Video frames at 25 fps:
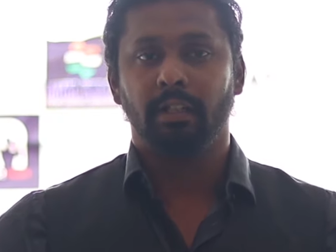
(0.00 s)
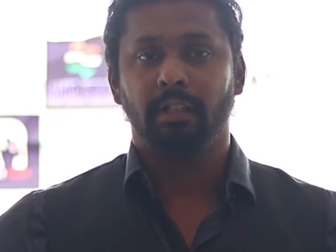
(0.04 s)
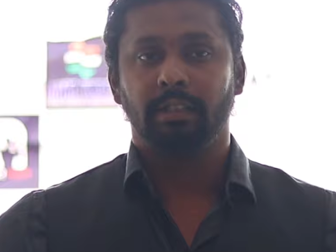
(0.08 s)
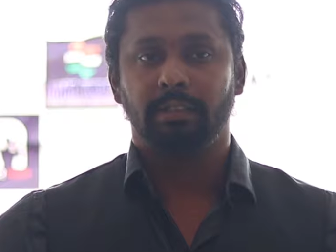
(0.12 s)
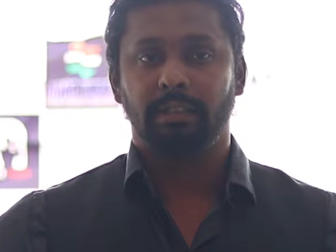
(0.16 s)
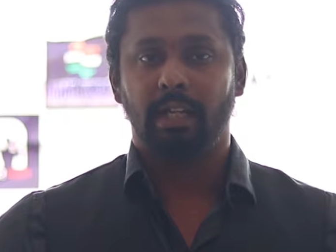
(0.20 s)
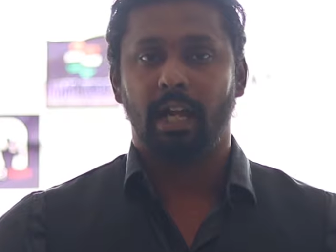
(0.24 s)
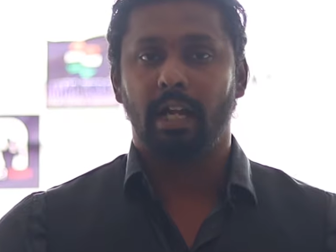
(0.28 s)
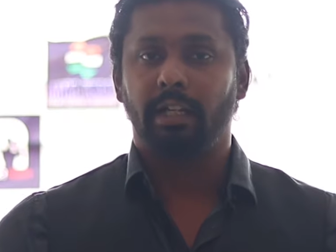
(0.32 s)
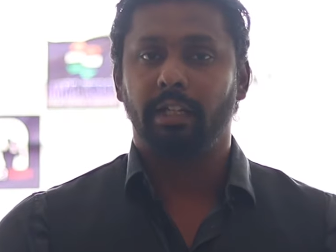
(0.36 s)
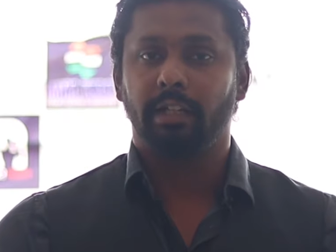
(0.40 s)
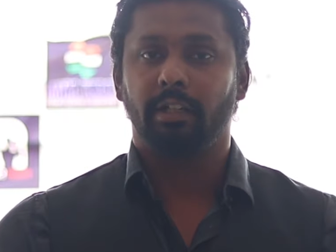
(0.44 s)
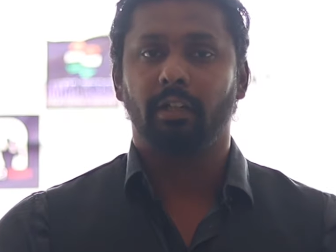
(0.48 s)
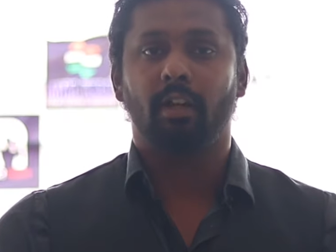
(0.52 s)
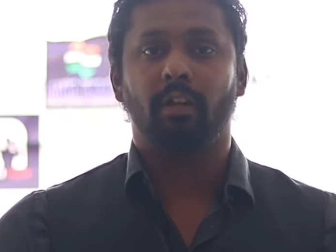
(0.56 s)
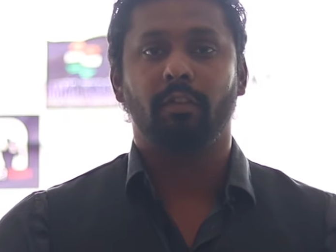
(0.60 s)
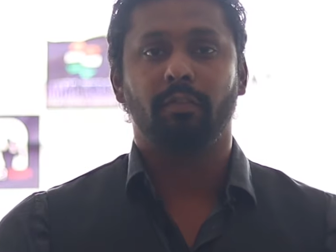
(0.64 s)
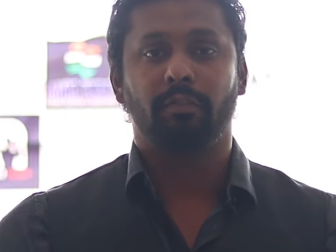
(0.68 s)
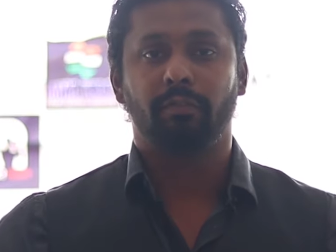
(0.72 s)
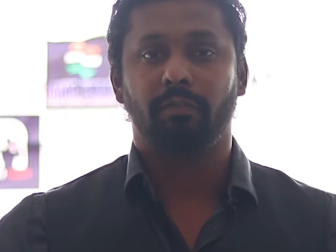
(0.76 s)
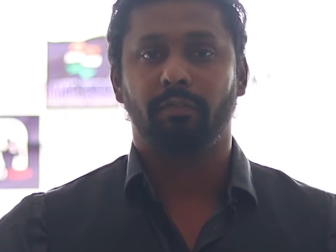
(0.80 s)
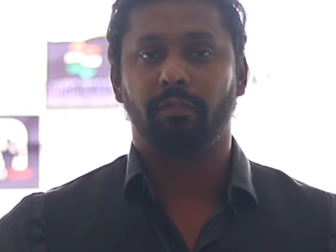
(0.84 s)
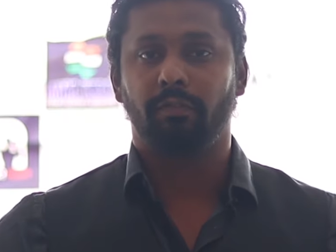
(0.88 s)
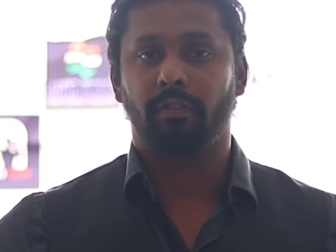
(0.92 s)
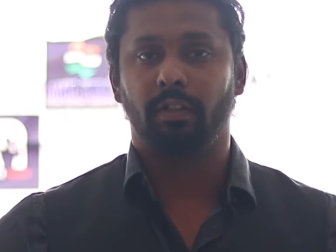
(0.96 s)
starting
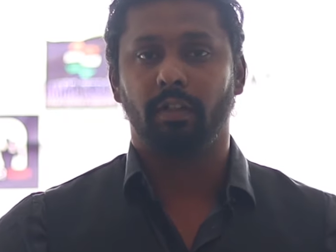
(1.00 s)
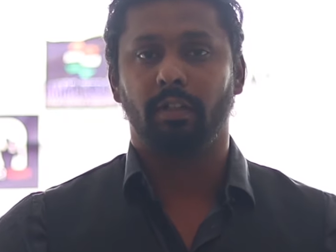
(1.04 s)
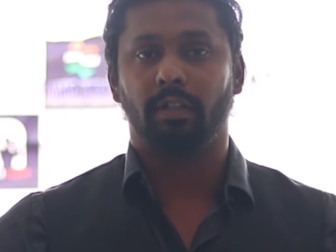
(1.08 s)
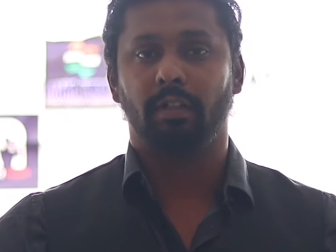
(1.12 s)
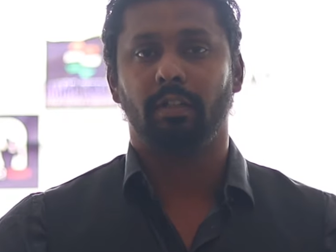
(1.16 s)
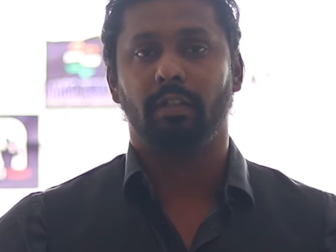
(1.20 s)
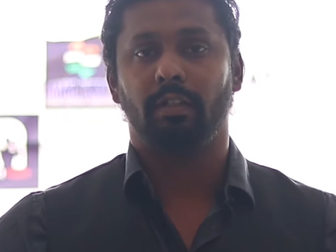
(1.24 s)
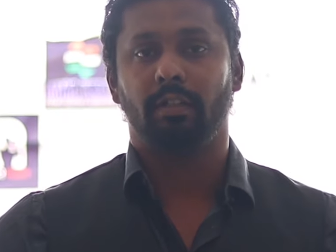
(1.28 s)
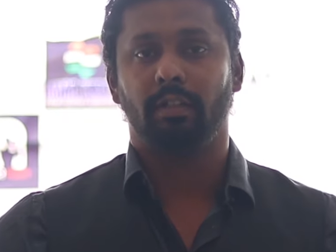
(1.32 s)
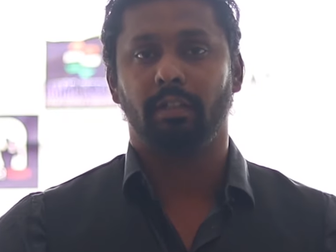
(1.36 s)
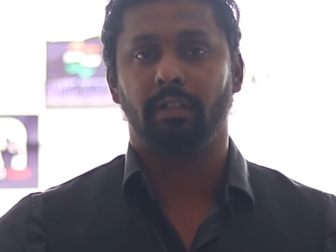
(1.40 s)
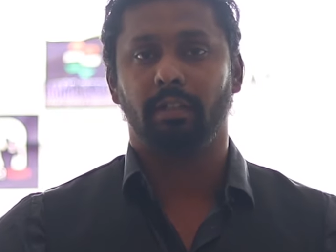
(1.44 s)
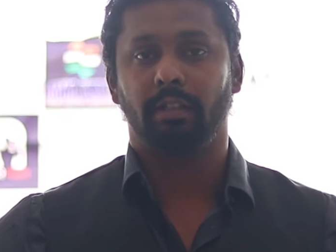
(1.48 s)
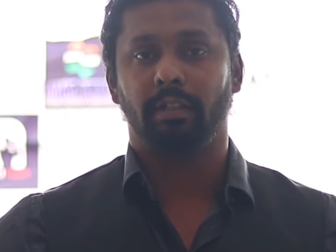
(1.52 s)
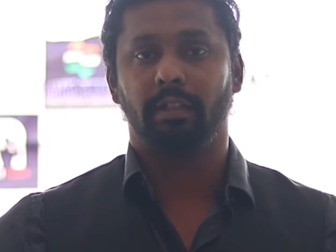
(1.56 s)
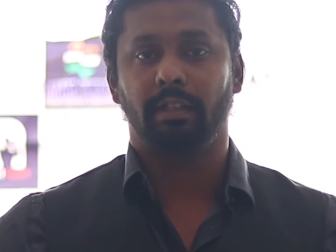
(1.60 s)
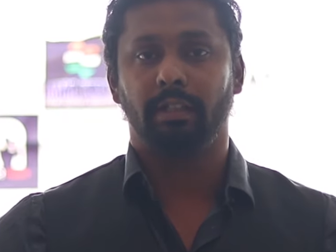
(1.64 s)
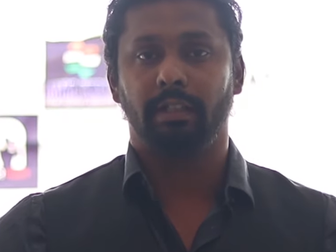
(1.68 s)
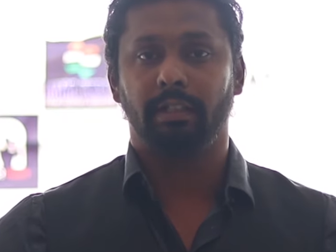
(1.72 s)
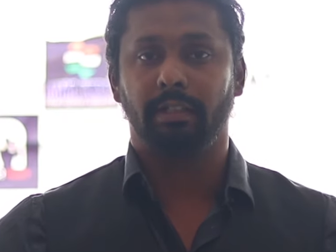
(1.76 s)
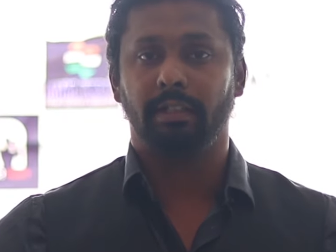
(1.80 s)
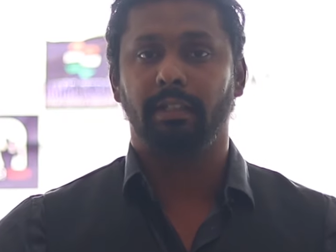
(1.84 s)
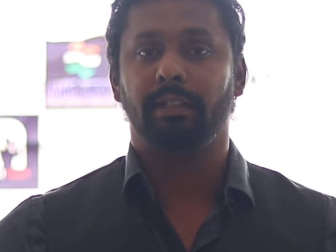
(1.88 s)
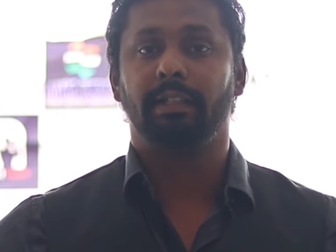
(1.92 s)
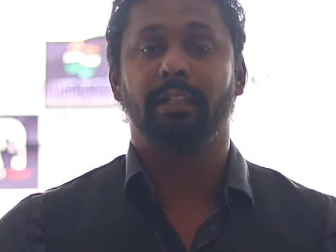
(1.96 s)
off
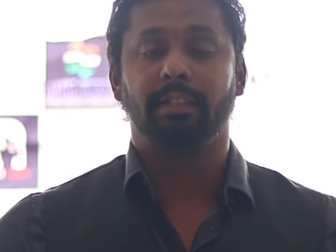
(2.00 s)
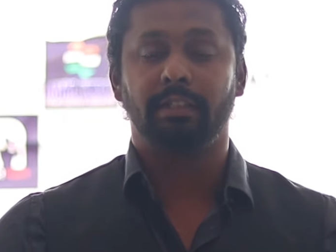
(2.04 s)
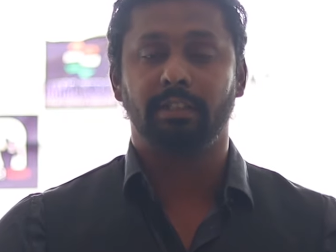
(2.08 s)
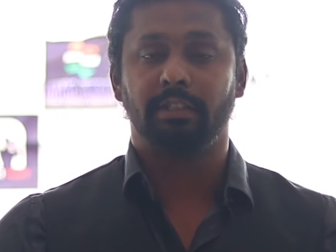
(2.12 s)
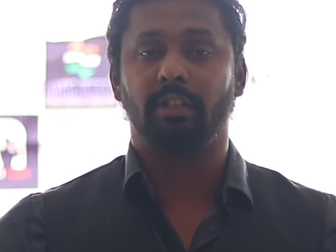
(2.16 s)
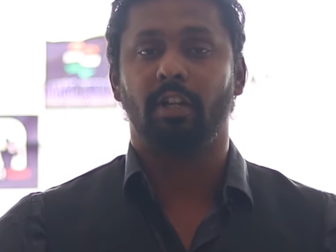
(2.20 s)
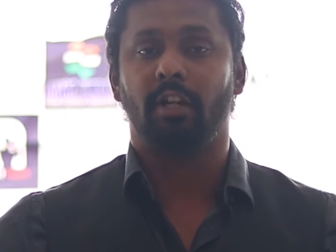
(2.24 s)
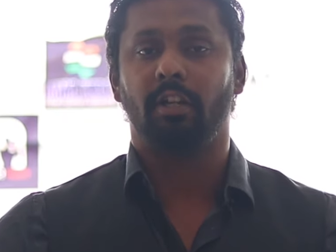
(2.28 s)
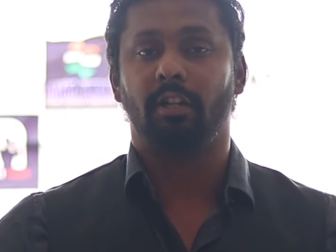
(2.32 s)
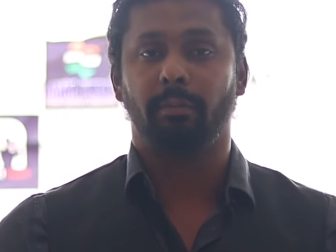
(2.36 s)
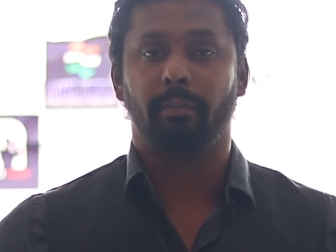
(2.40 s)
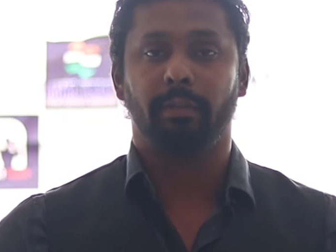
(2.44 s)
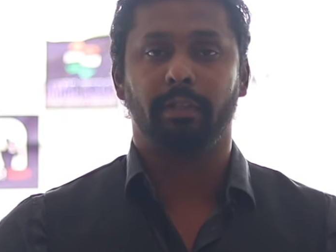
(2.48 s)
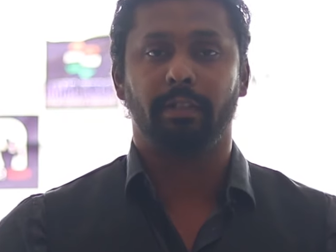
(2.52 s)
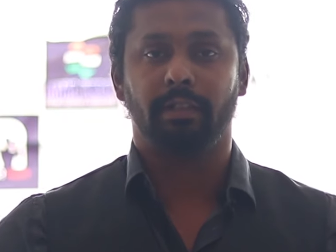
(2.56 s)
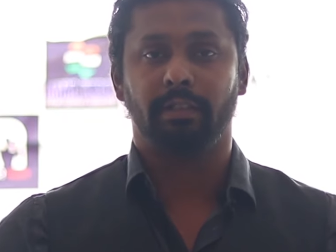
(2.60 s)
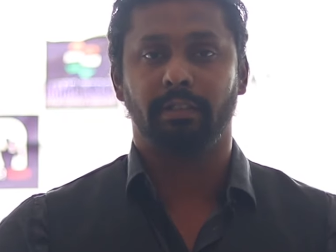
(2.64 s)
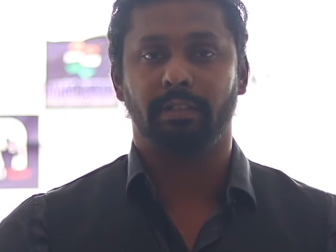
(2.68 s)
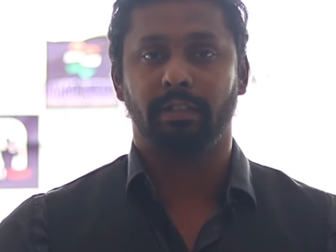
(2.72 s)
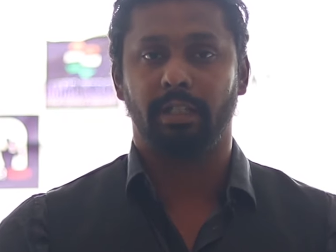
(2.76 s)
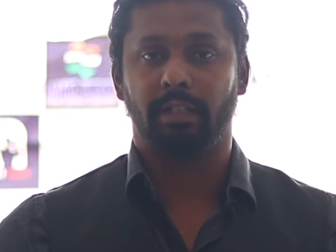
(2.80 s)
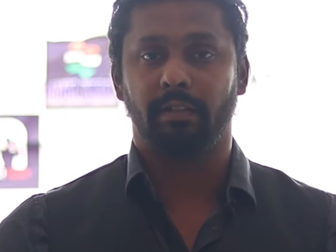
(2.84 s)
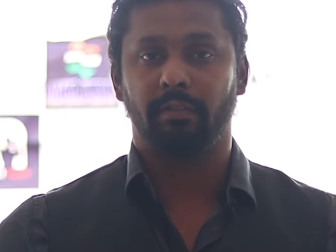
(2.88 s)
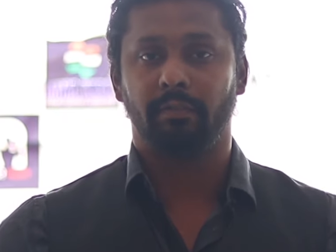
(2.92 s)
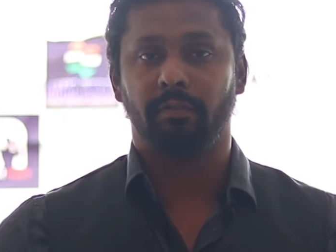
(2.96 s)
in this tournament
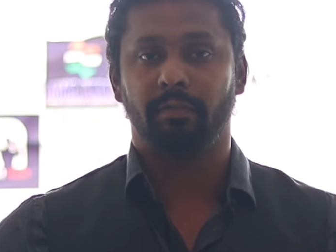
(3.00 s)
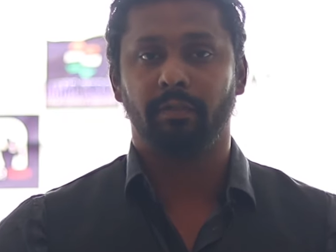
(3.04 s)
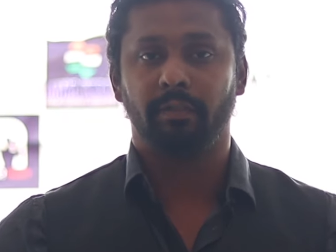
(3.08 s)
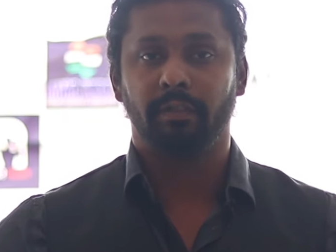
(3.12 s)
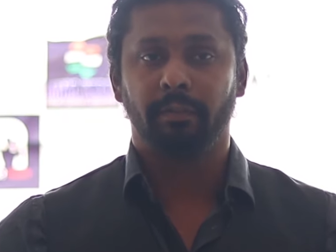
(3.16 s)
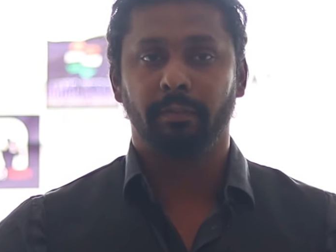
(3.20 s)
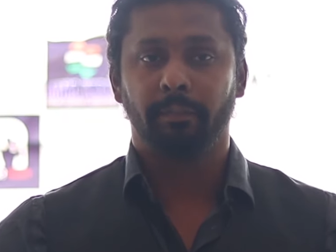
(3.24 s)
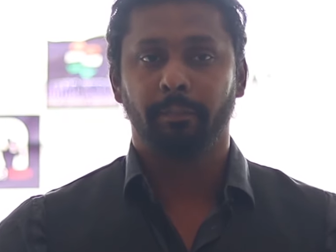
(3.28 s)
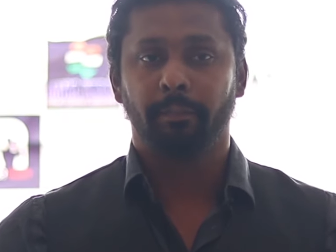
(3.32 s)
itself.